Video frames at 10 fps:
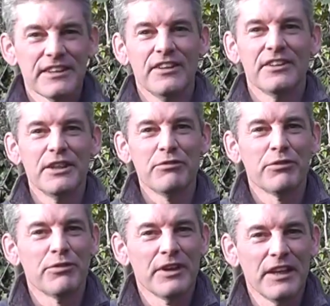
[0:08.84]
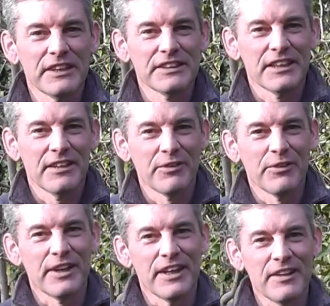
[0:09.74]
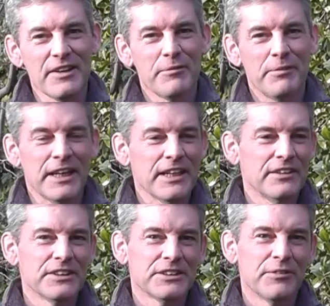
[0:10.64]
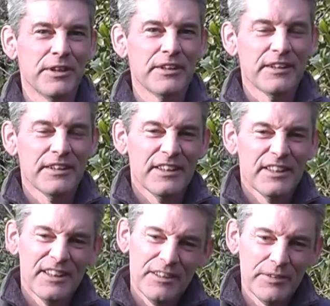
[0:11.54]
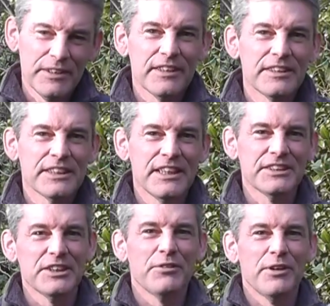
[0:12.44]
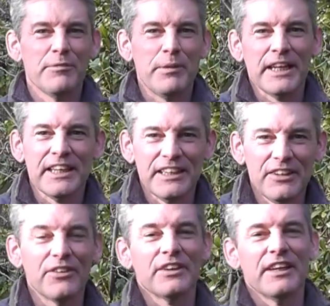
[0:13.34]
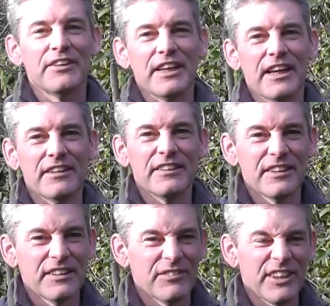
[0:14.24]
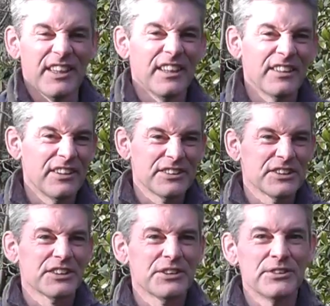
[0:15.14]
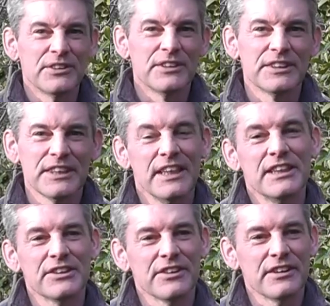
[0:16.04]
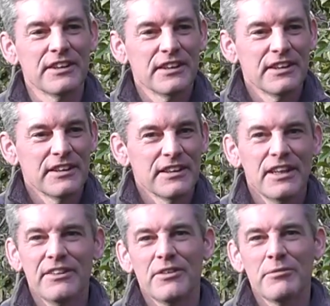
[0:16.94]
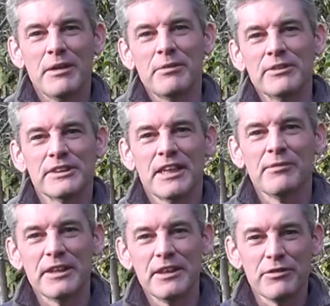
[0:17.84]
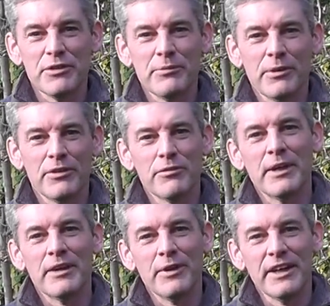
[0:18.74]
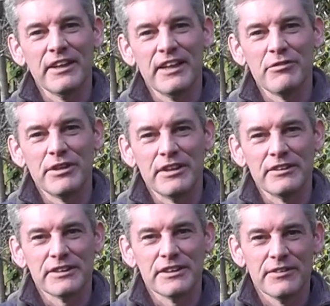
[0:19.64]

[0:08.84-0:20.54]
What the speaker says: a lot different from the last time we were here, back in the summer. But seeing as though we're back in lockdown again and we can't go to school and see each other, I thought maybe it was time I did a few more of my wildlife videos.